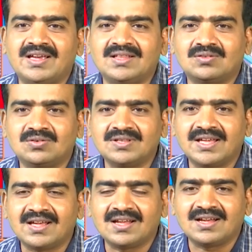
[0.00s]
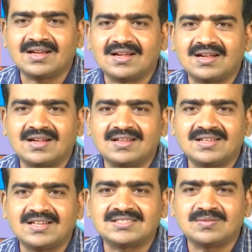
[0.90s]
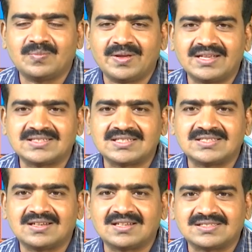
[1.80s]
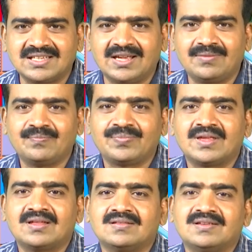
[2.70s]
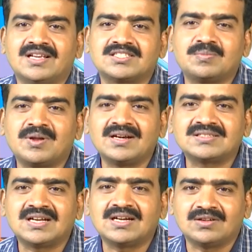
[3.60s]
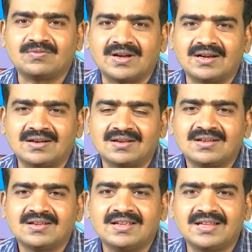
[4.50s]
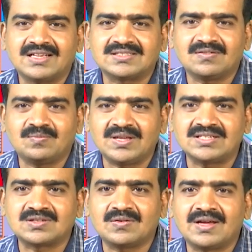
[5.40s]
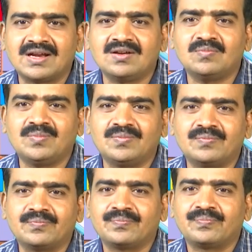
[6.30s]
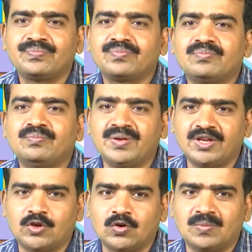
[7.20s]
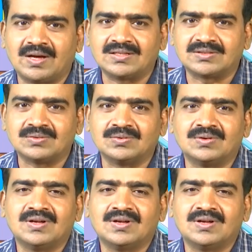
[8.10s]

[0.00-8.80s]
though there is a bases are same, the exponents are different. In case of b square and b cube also,